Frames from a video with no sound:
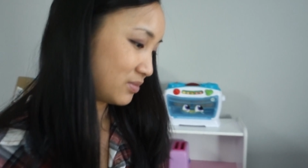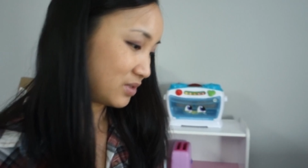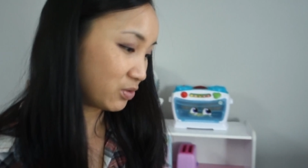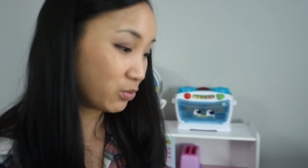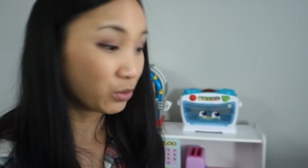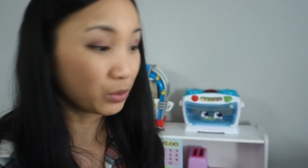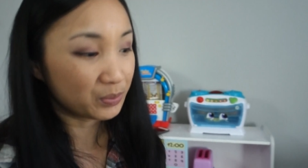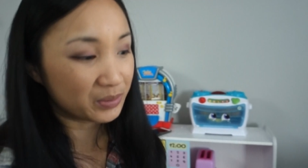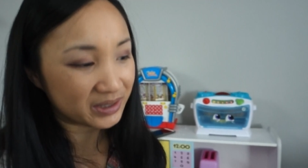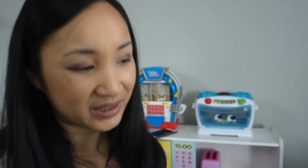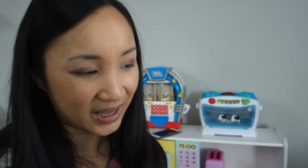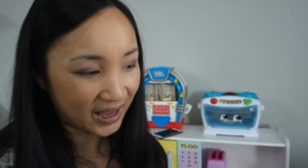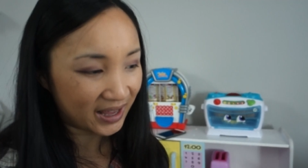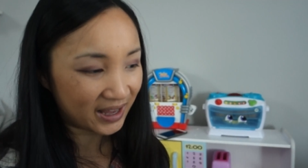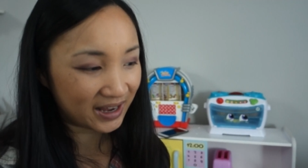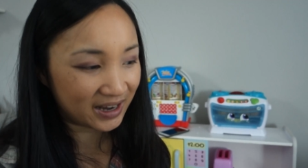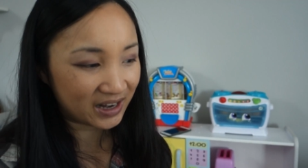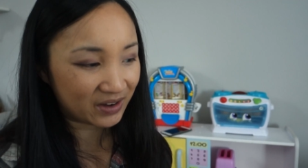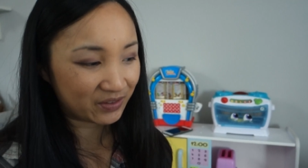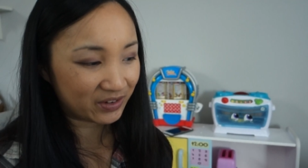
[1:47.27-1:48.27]
room set
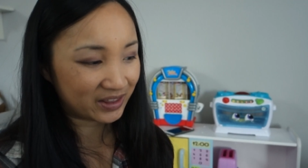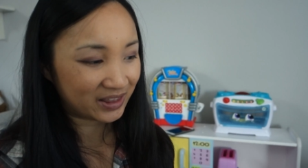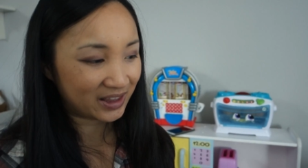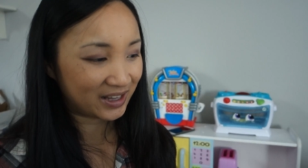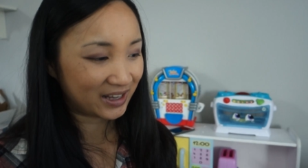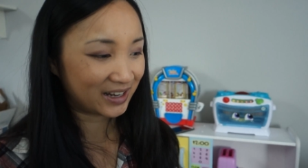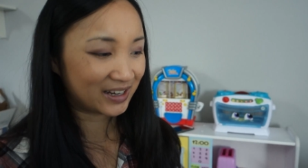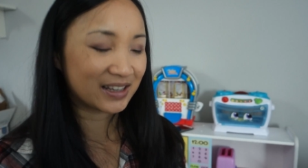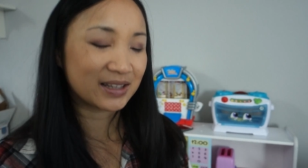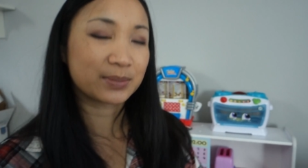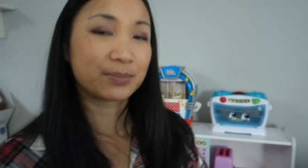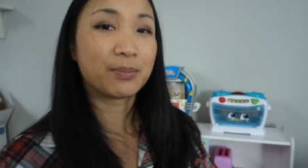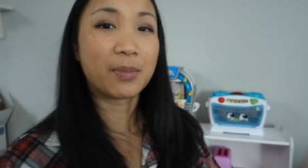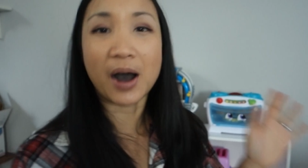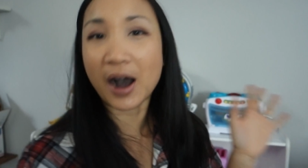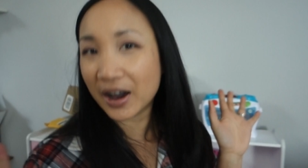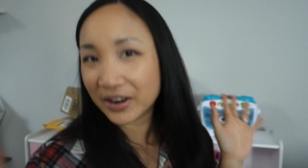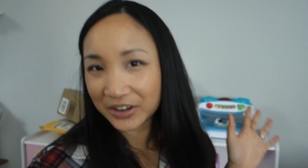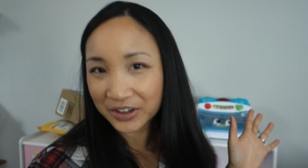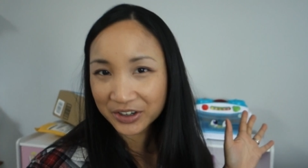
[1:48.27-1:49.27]
and everything and it's
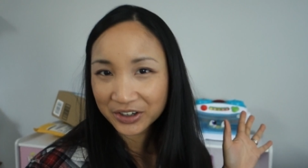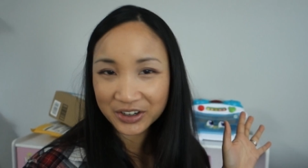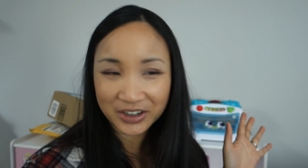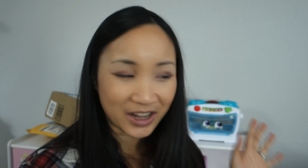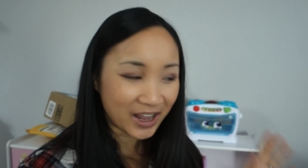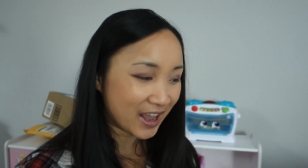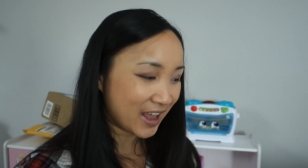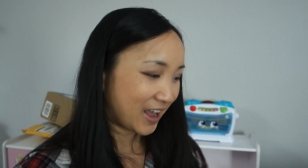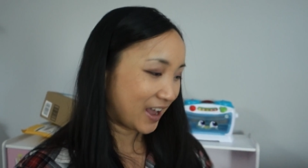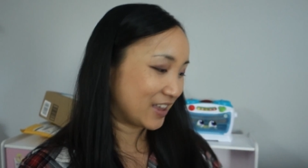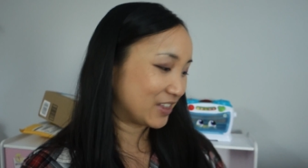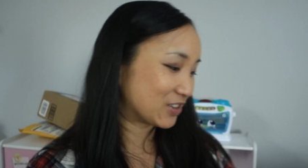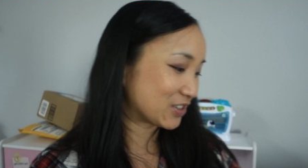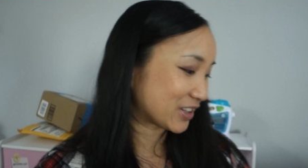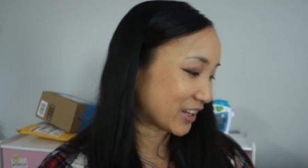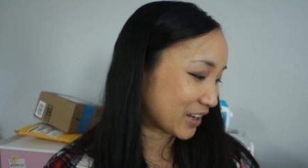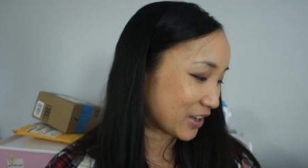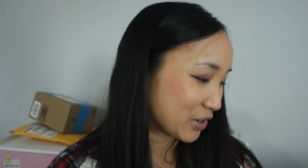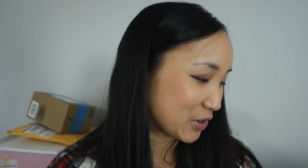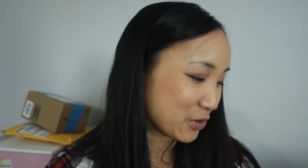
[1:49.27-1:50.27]
modern and there's
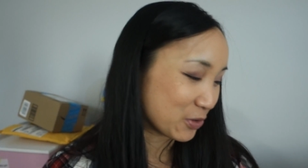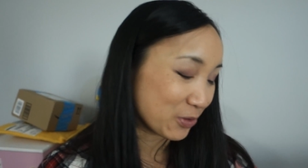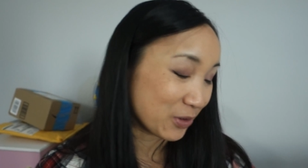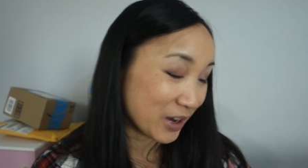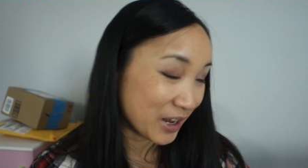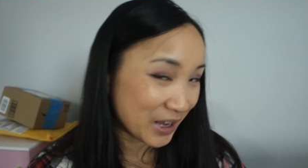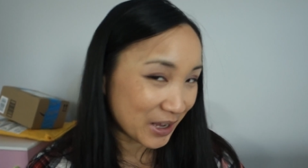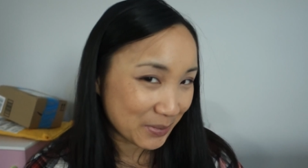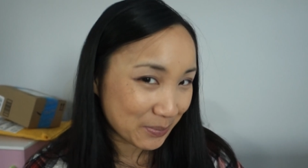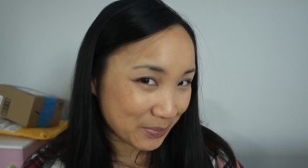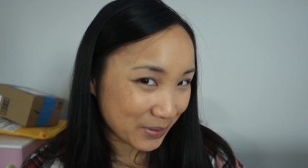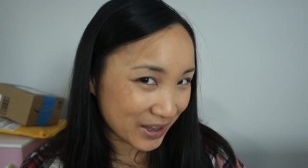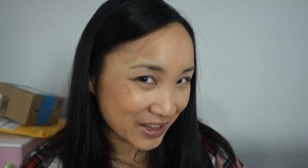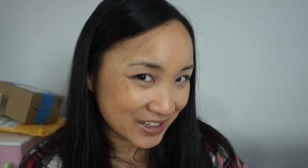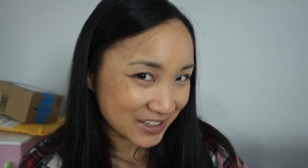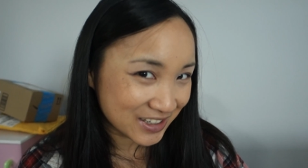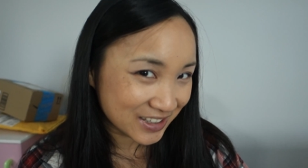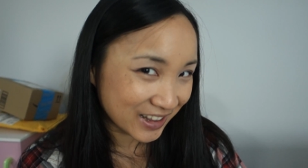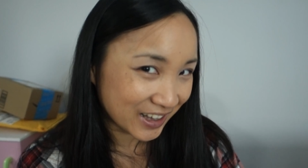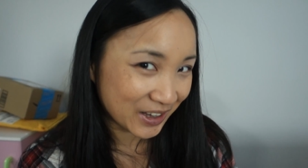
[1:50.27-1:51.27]
like a gray
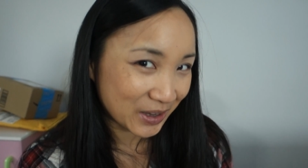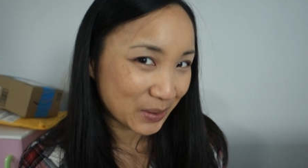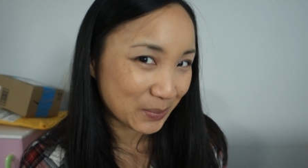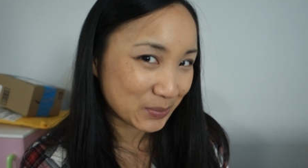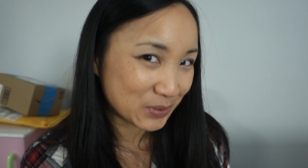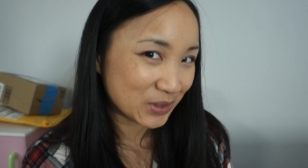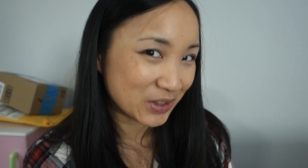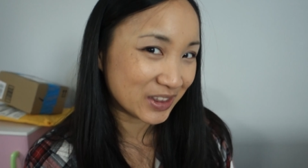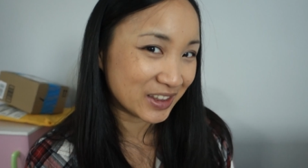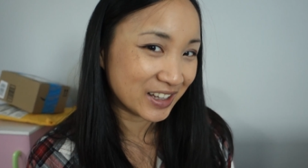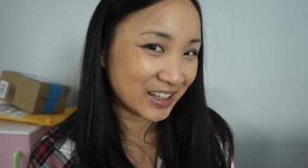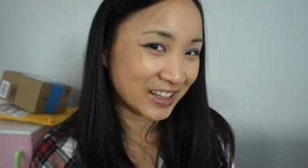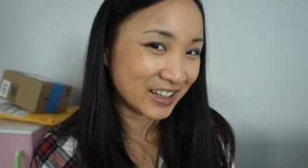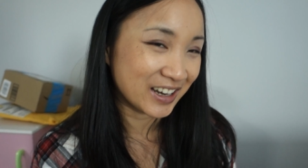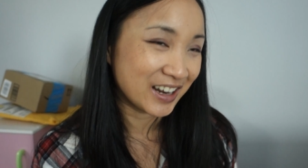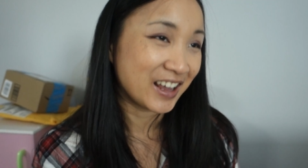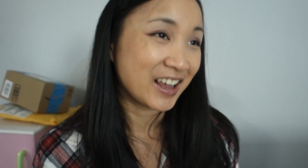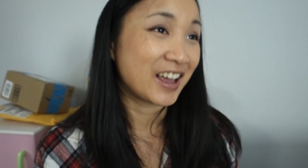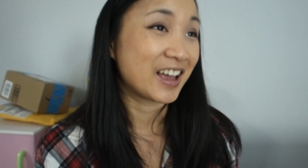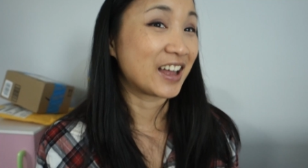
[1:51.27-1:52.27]
bench that comes with it
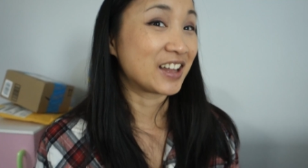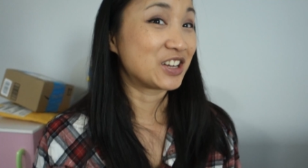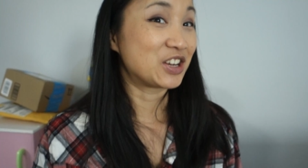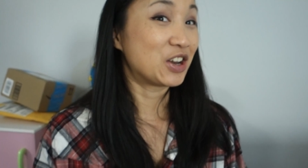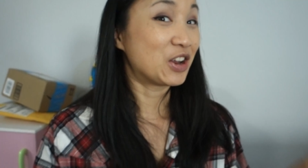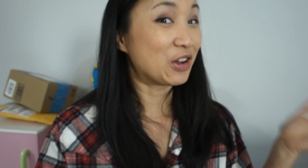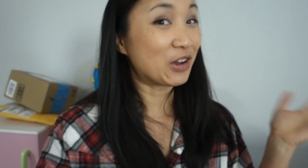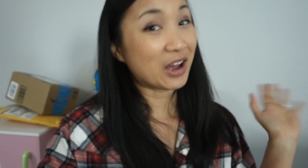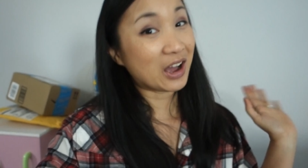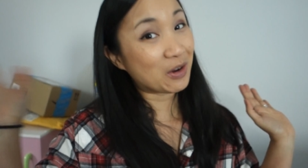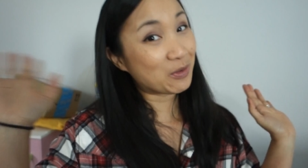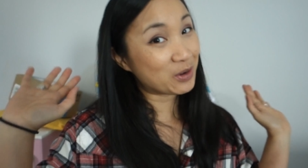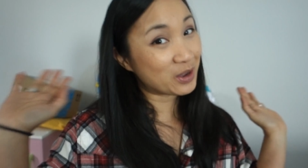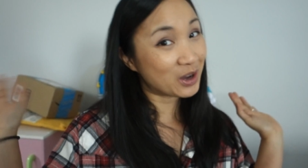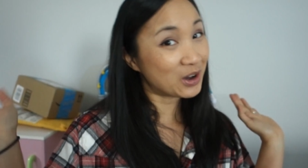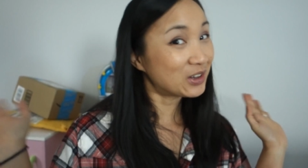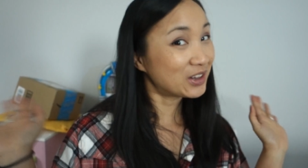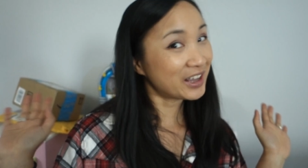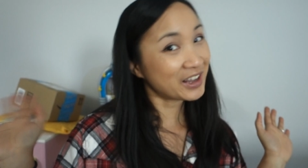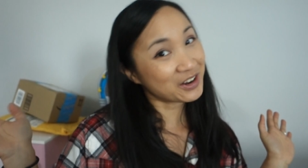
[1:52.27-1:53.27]
and you know how we
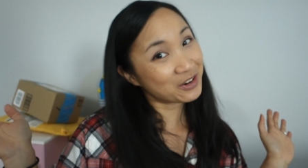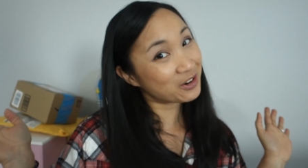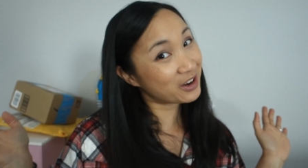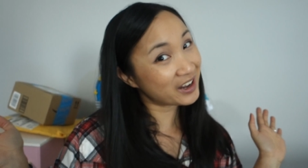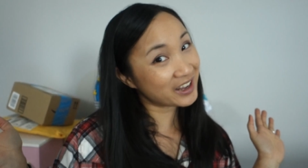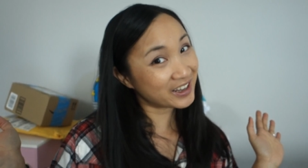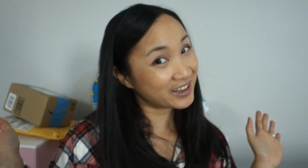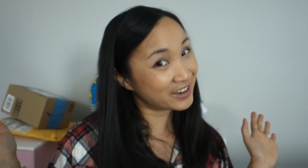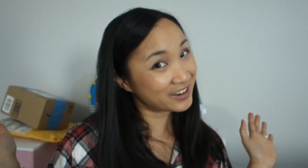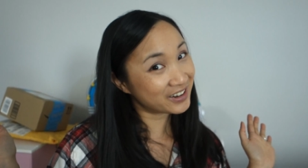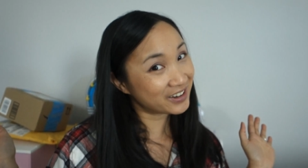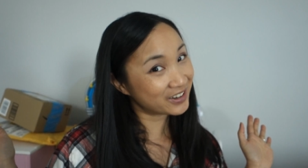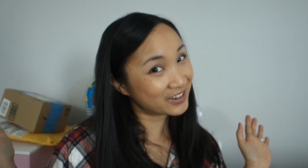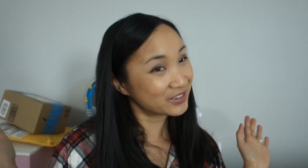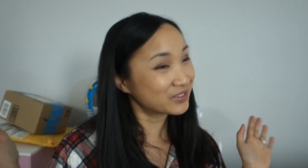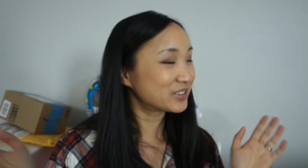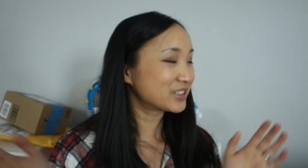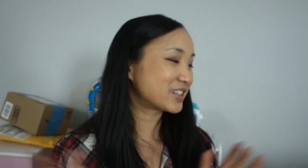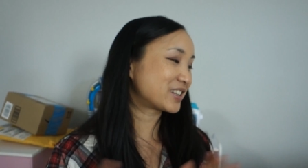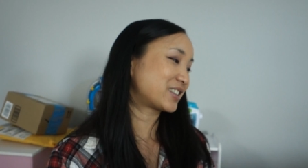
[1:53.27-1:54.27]
all like gray
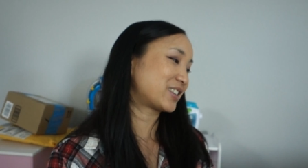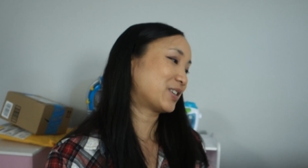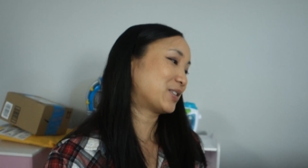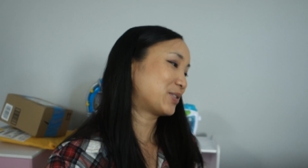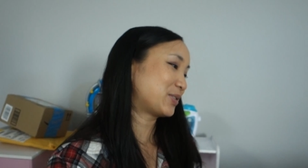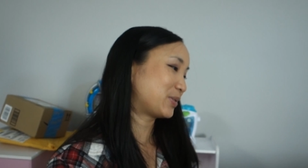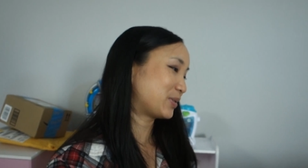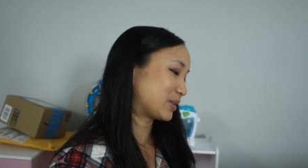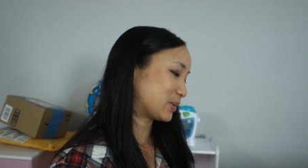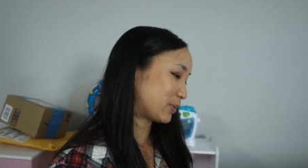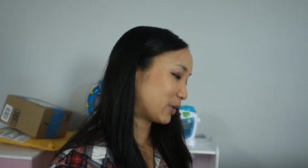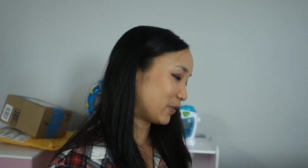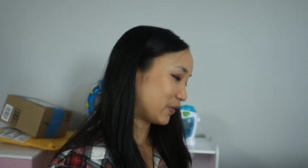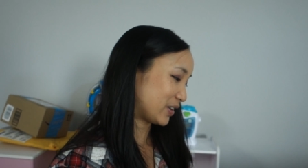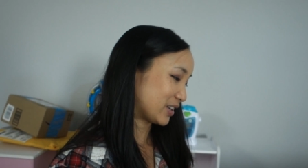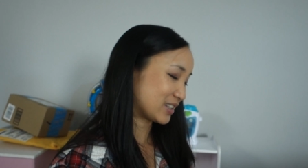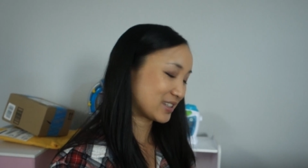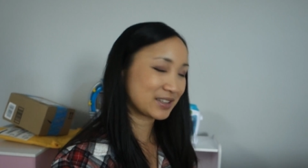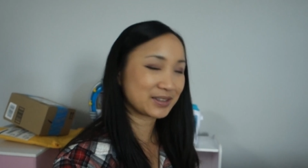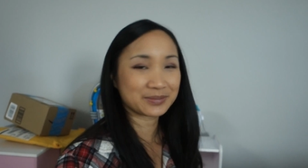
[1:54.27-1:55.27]
here so it's
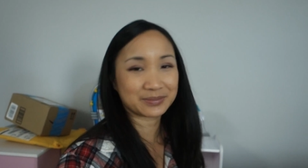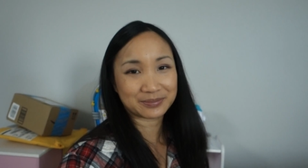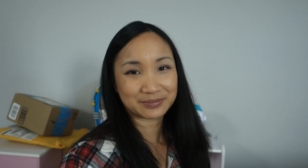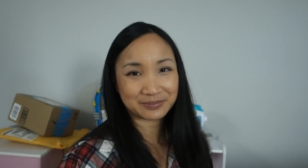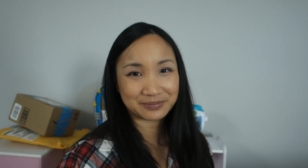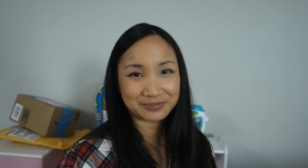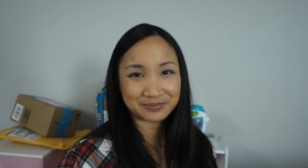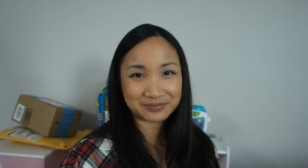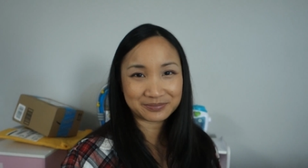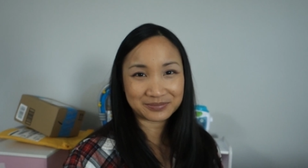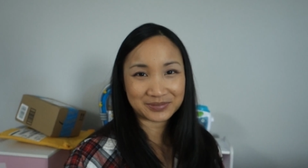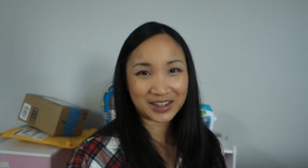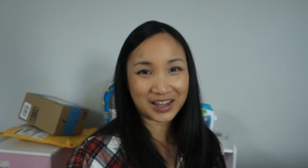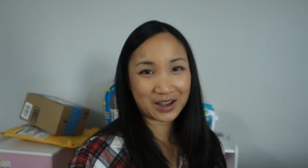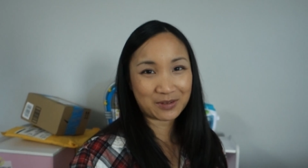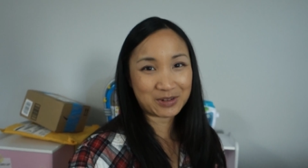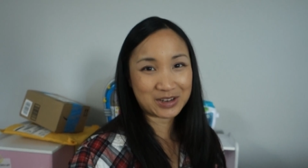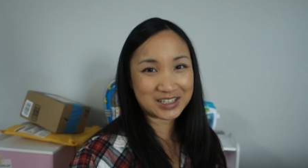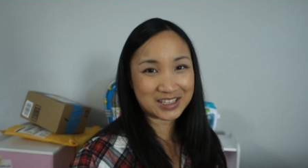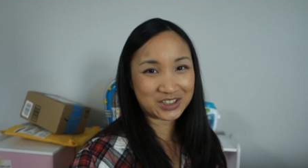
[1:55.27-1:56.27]
perfect
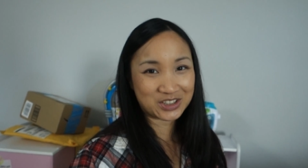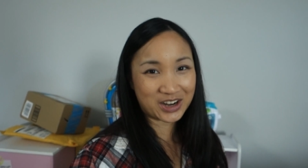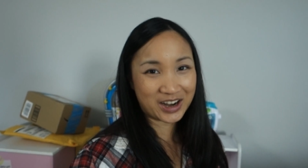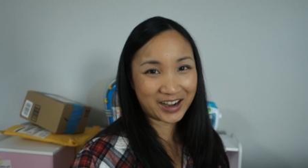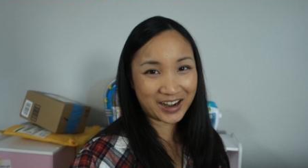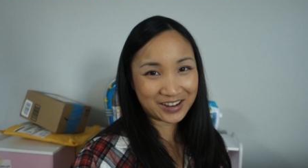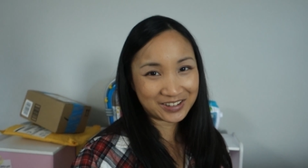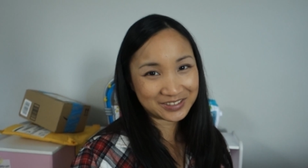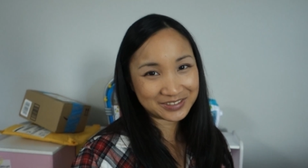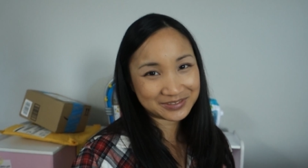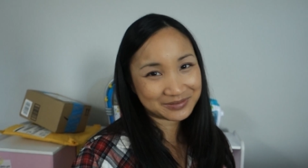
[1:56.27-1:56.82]
can't wait to try it out